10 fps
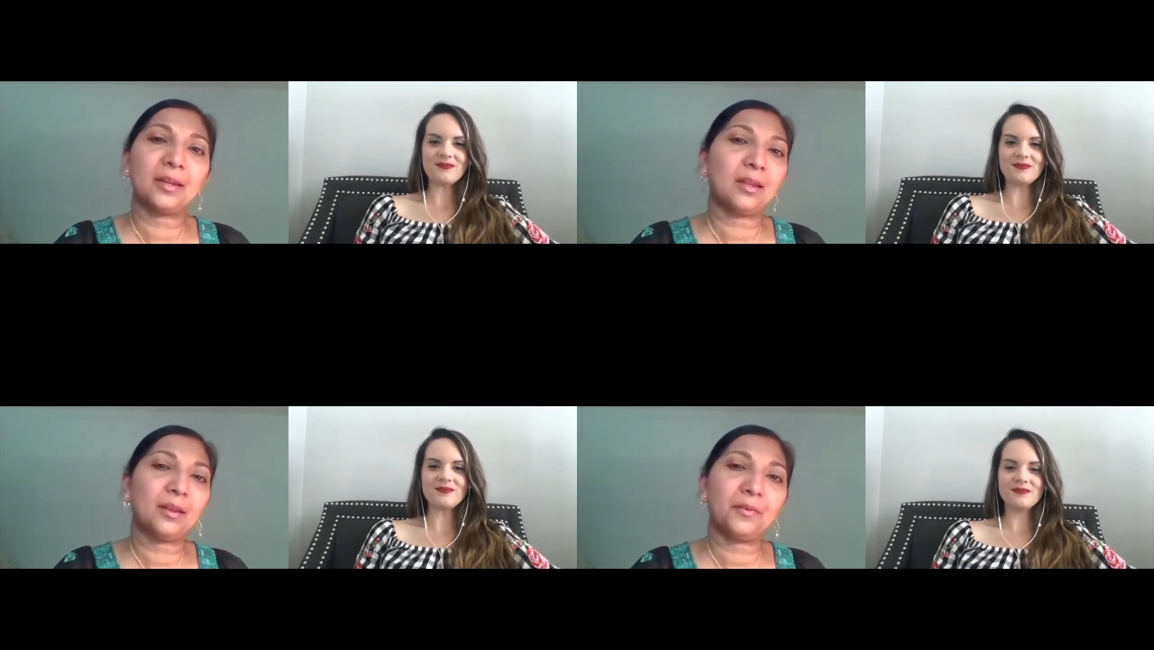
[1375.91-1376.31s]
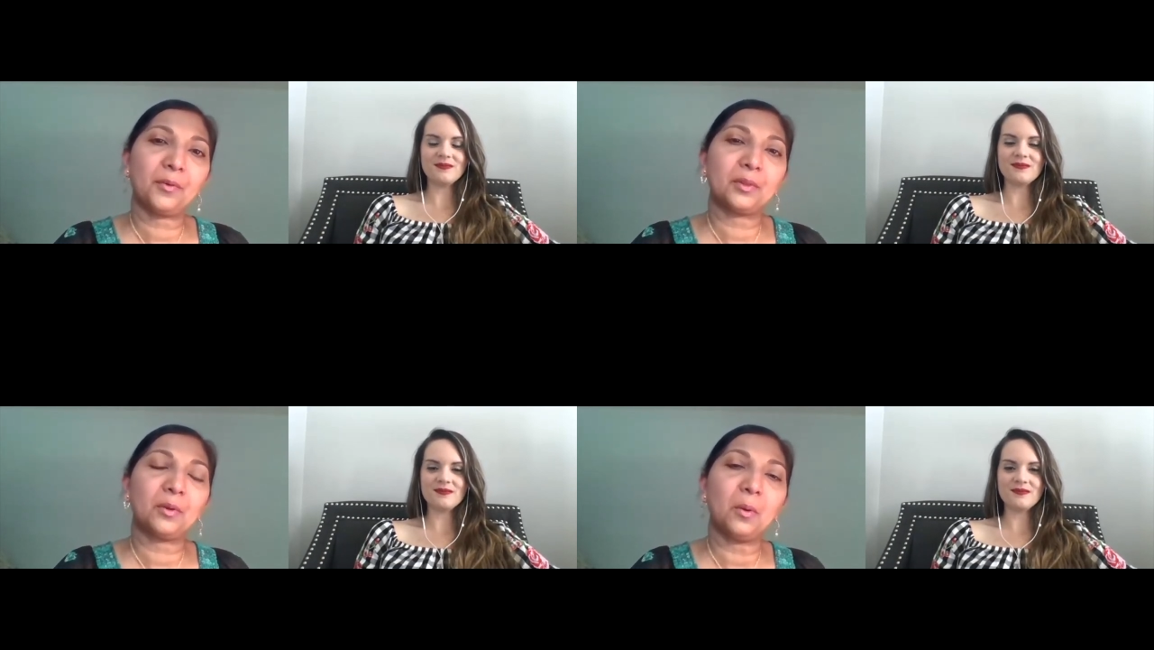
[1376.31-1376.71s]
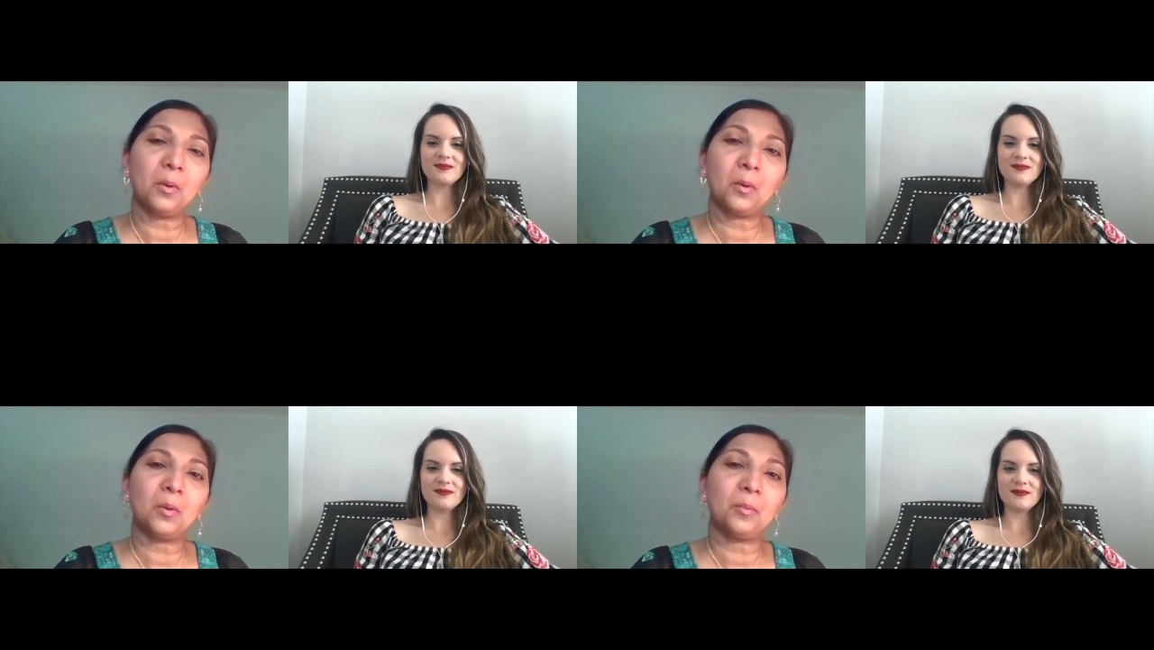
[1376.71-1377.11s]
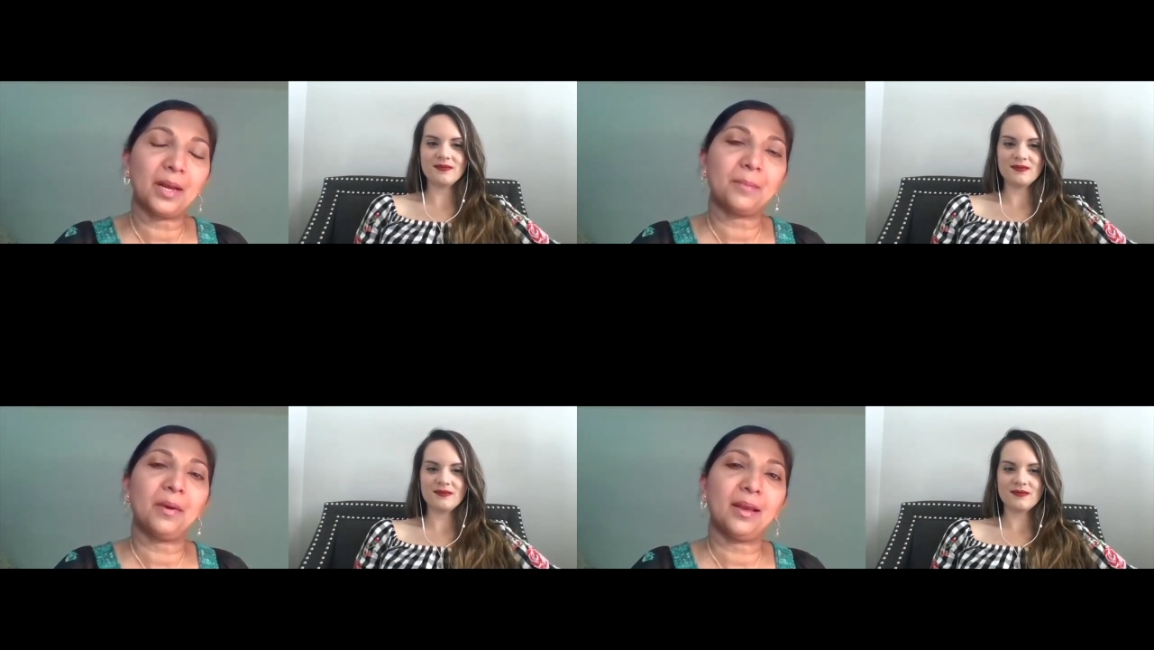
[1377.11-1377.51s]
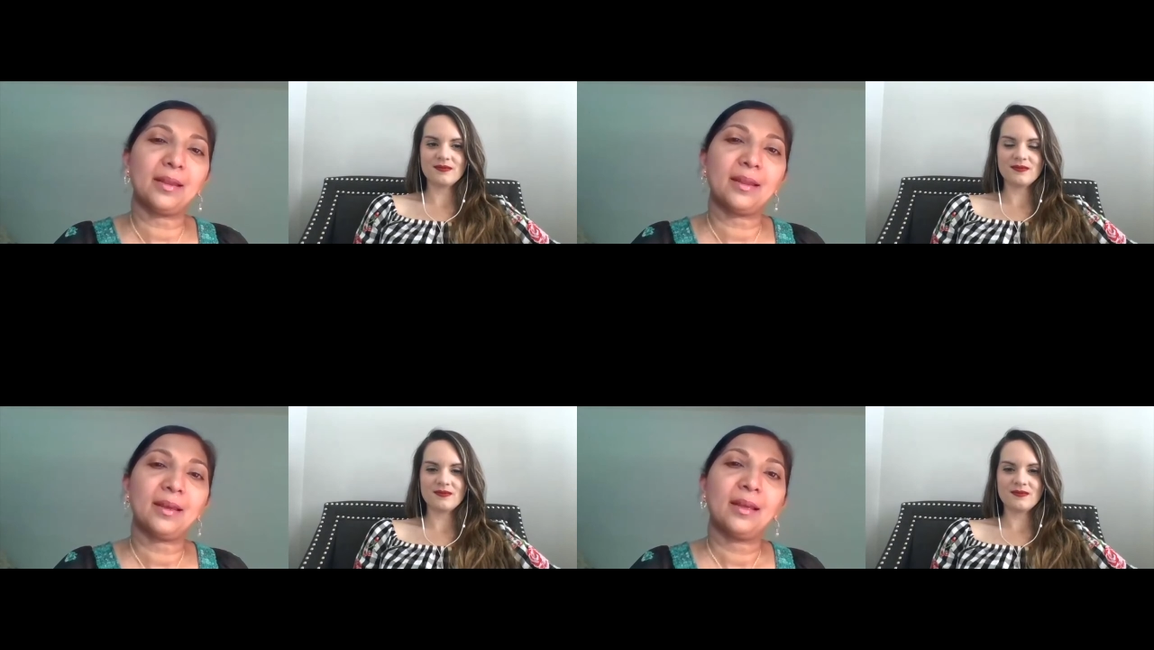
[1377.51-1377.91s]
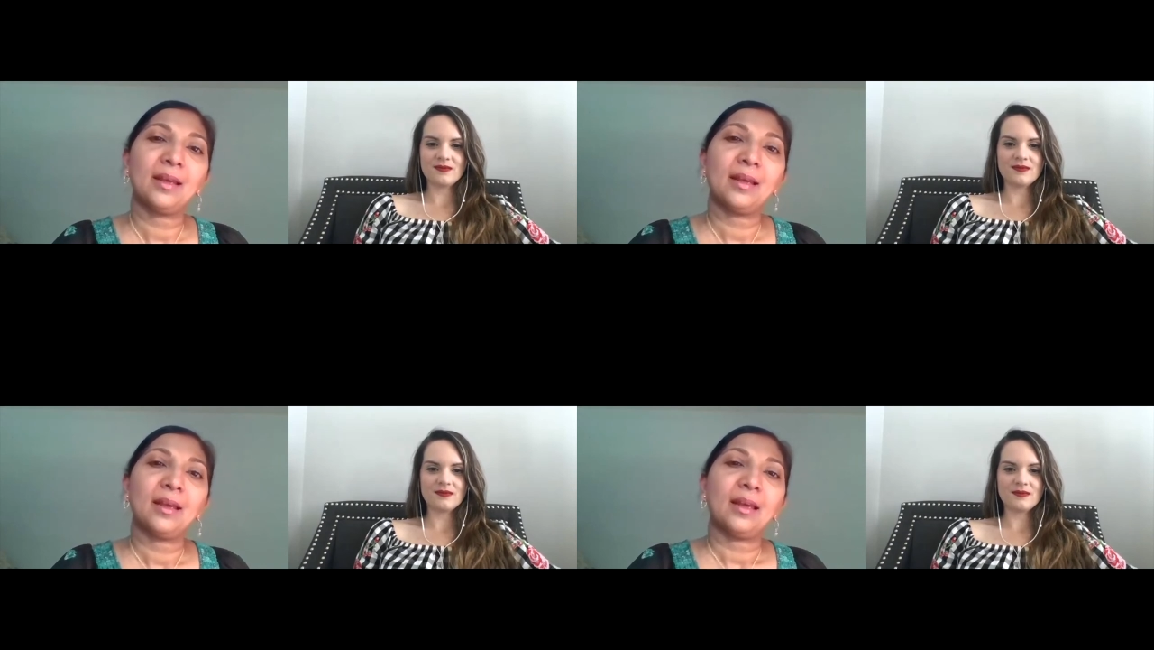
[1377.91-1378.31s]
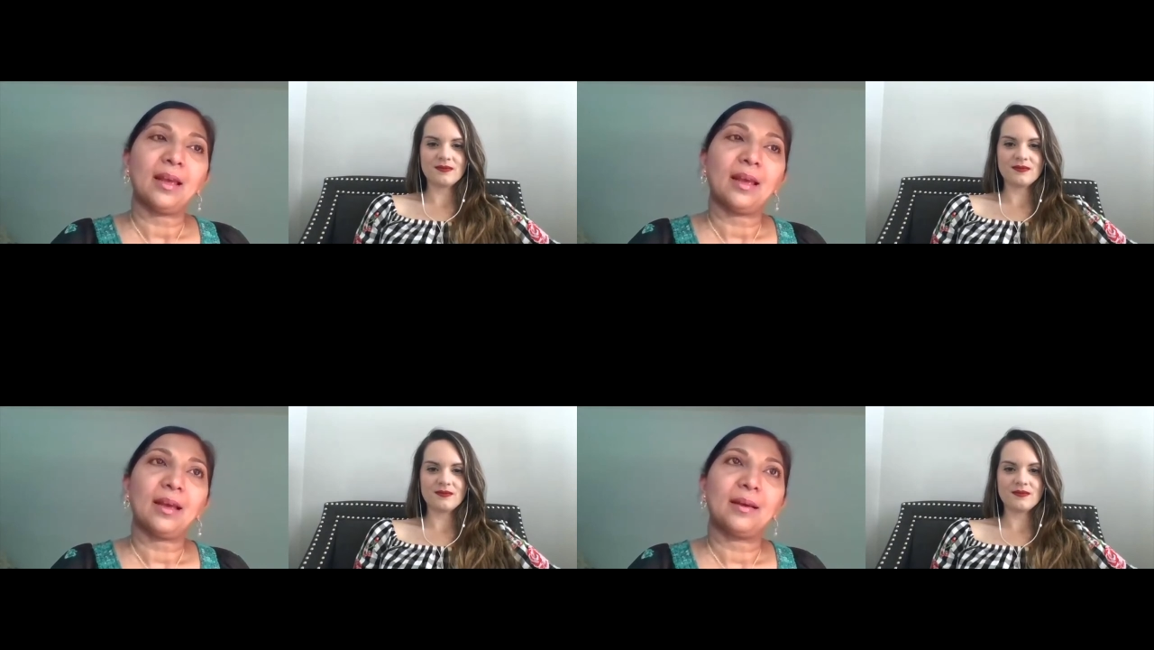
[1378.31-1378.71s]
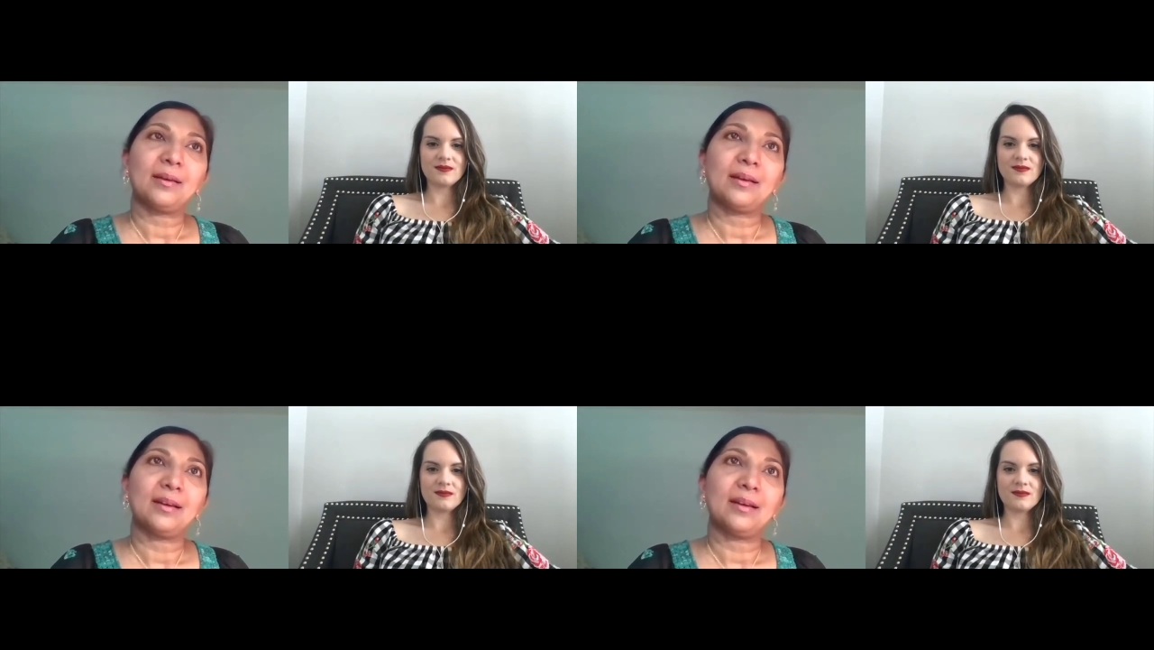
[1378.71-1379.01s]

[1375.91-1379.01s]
Speaker 1: and I love you with all my mind. Uh,